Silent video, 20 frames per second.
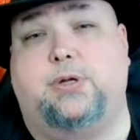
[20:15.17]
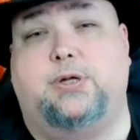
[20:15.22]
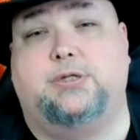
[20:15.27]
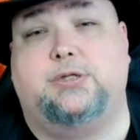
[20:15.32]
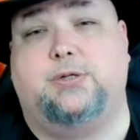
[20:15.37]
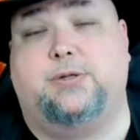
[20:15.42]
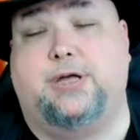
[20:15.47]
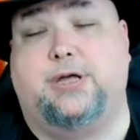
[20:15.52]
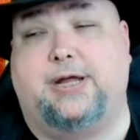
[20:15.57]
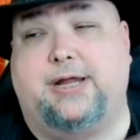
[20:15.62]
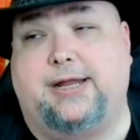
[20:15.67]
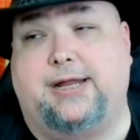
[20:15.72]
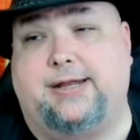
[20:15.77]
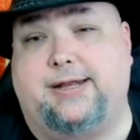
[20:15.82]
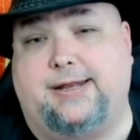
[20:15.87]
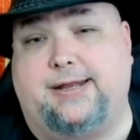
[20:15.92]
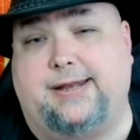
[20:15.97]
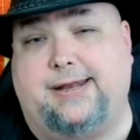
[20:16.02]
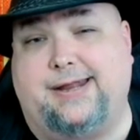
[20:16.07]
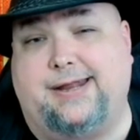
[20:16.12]
so that at
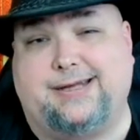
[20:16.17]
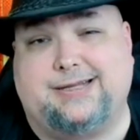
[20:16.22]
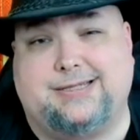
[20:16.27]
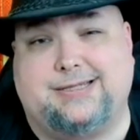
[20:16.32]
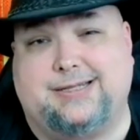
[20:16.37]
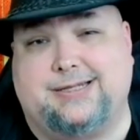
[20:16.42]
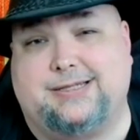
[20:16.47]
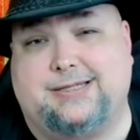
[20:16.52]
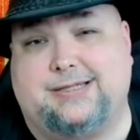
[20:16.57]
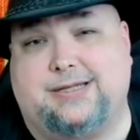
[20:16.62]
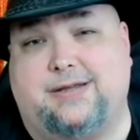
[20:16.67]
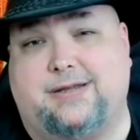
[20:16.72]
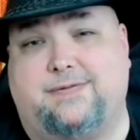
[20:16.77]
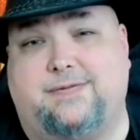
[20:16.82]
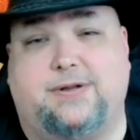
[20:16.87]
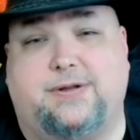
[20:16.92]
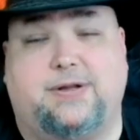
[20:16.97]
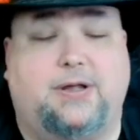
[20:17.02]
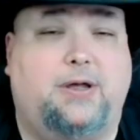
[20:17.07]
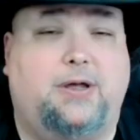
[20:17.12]
next
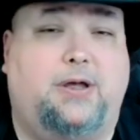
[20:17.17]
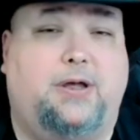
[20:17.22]
Thanksgiving,